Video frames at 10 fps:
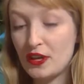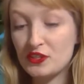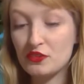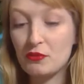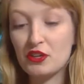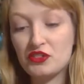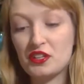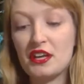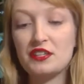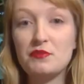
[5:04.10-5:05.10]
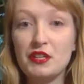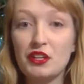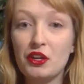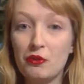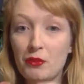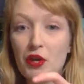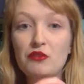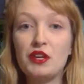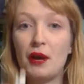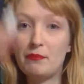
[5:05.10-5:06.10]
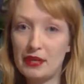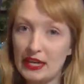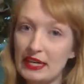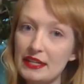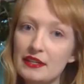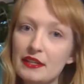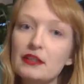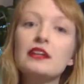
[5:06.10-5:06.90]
too much and there's been an ammonia peak.